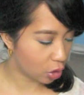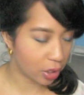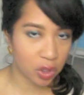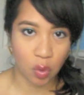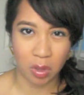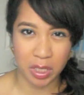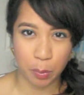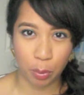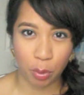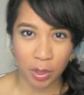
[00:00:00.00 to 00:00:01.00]
drugstore is
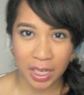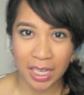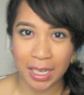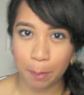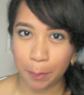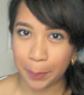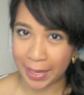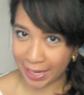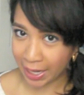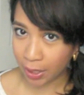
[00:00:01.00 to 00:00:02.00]
pretty
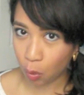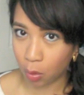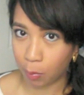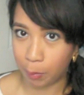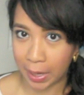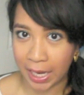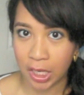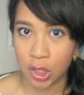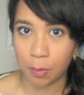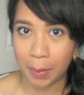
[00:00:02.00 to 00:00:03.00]
pink or
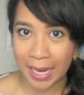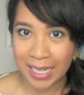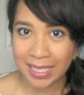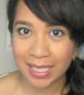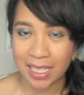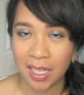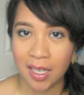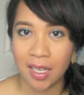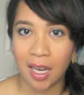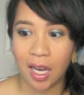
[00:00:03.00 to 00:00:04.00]
beige based,
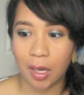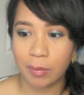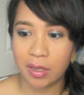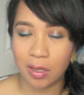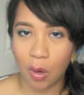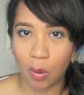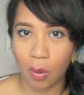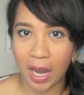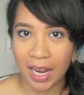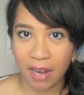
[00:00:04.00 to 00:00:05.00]

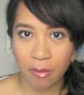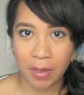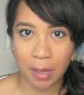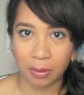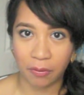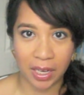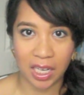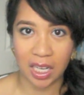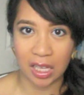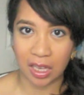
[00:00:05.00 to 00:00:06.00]
so I haven't been able to find
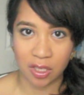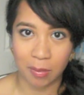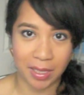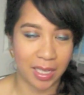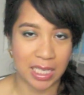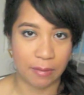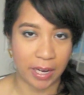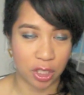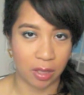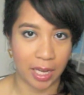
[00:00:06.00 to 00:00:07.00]
anything to my
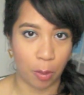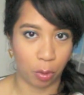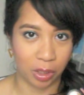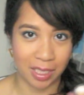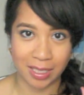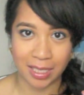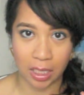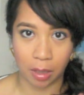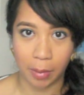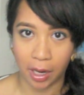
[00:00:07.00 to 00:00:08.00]
satisfaction that will
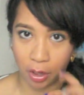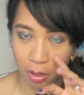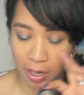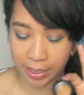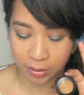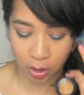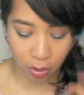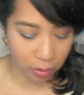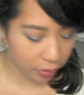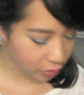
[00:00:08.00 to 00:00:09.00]
conceal my under eye
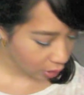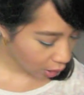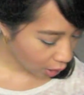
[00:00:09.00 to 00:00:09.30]
circles.